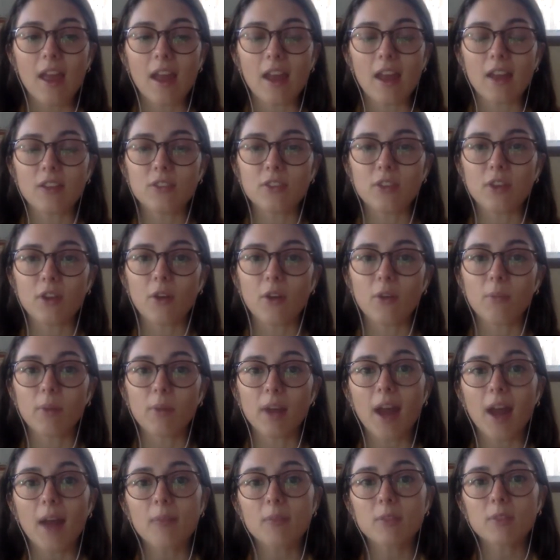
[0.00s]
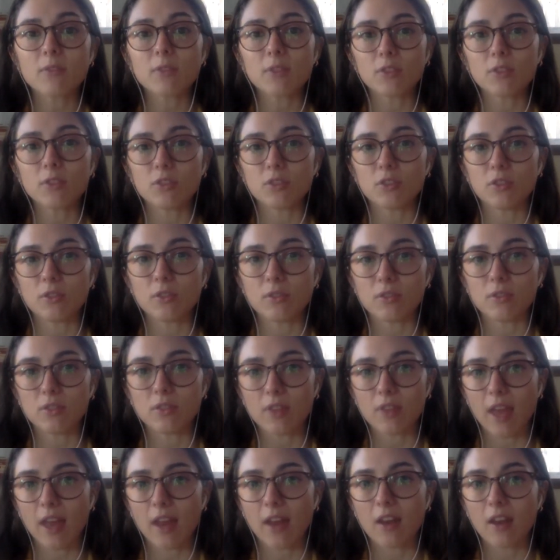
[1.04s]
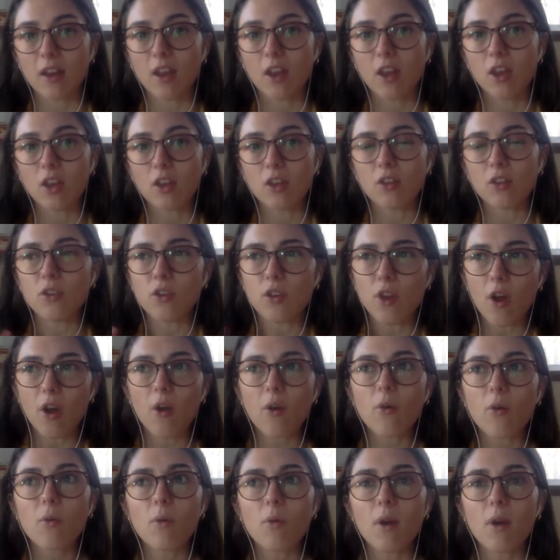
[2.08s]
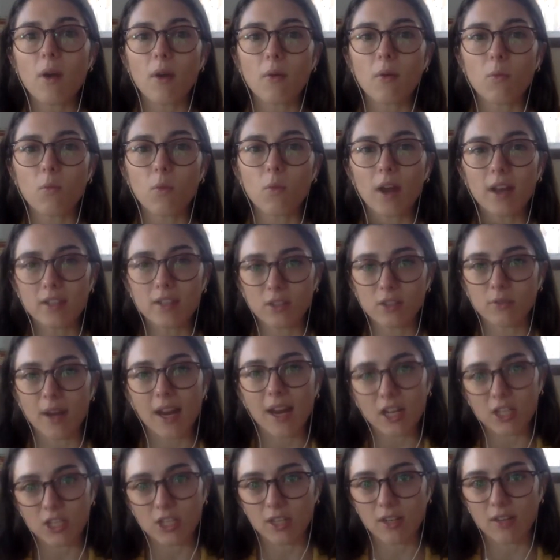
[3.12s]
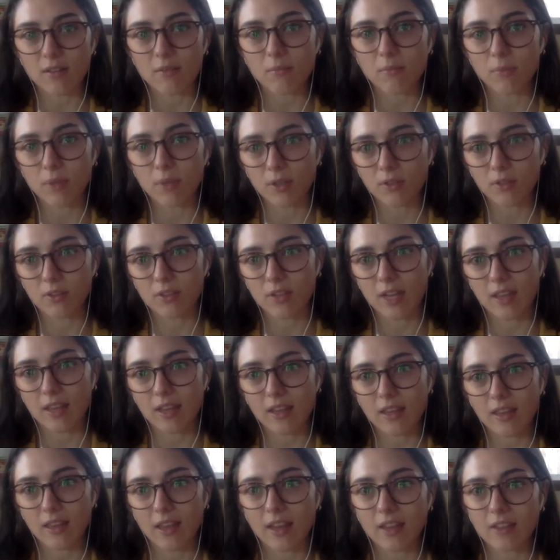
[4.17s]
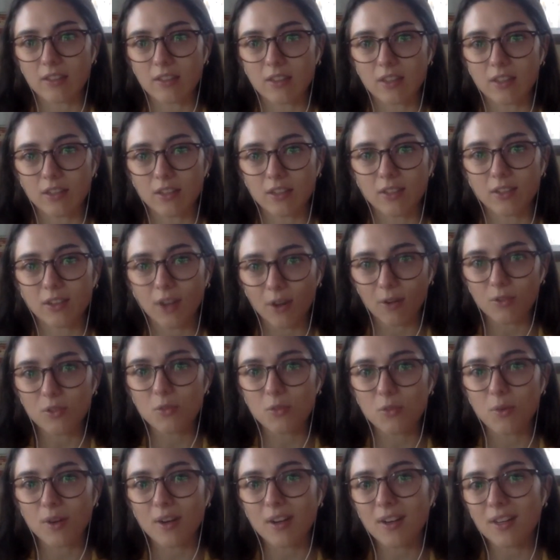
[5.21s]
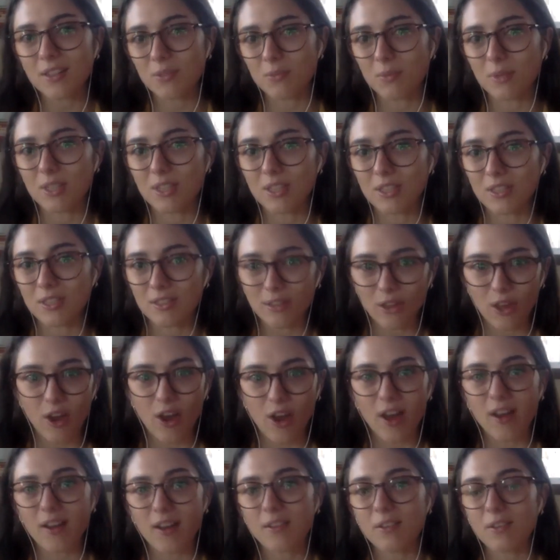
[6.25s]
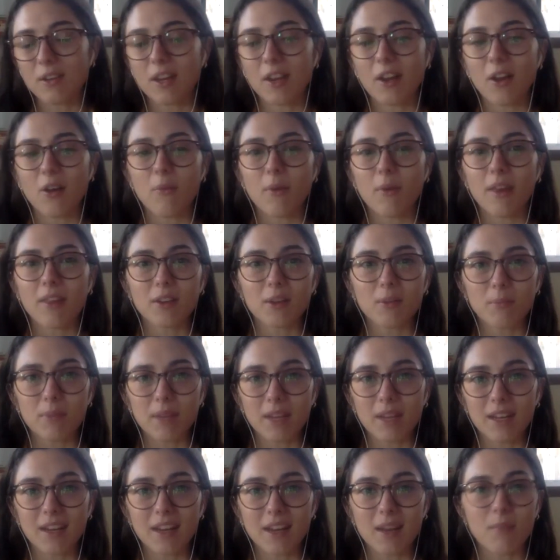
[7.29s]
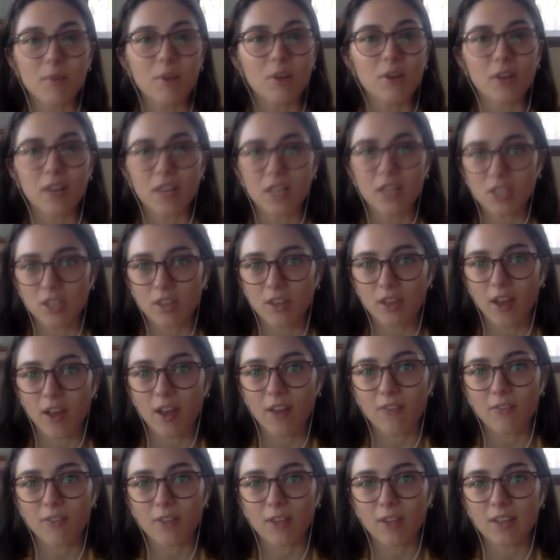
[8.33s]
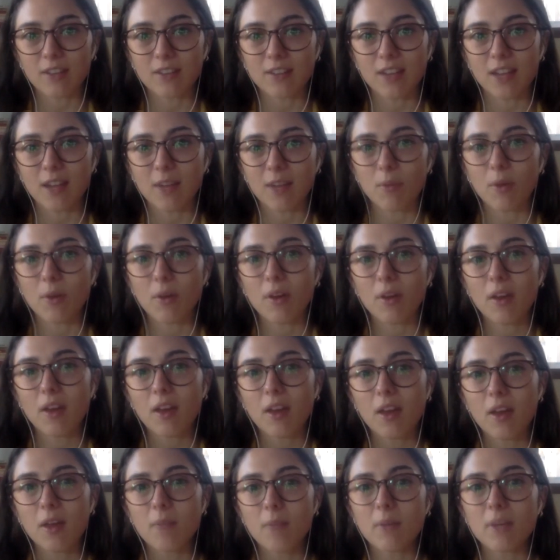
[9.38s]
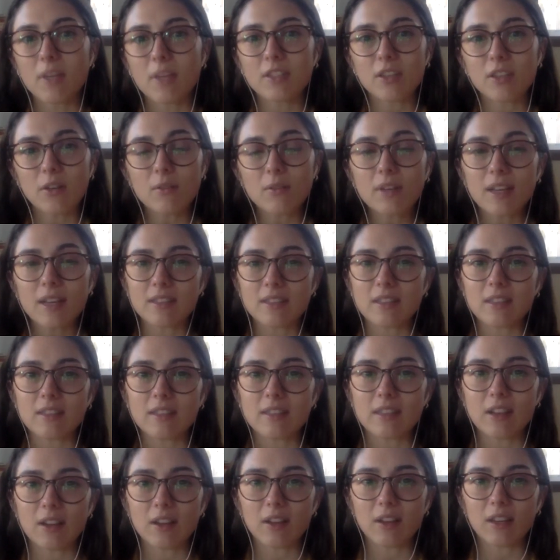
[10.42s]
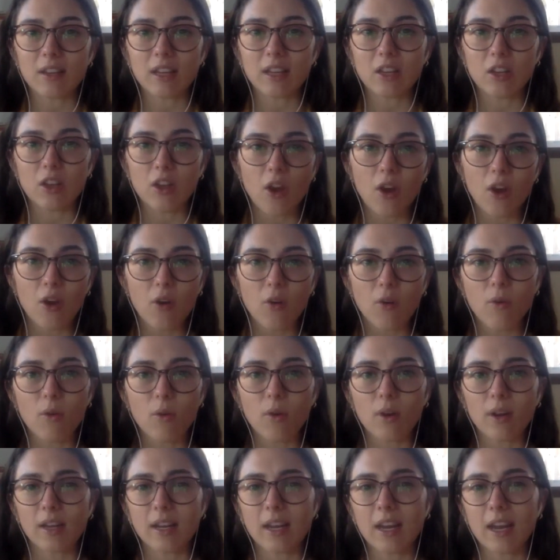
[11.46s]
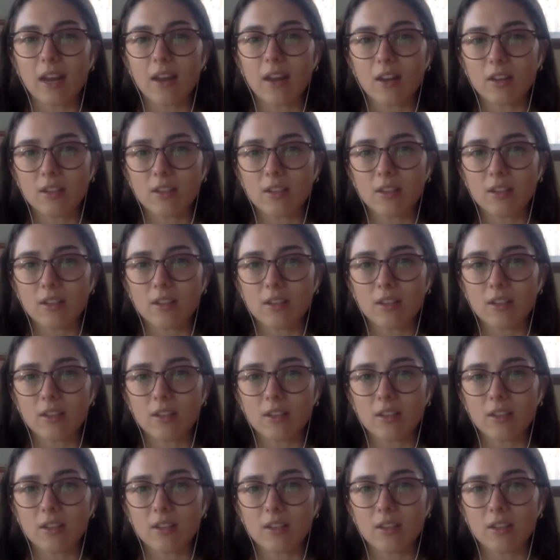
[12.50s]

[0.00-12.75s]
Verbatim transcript: And so perhaps for students that know what direction per se they'd like to go towards, which is law, you know, whether it be immigration law, for an example, but don't necessarily know or can't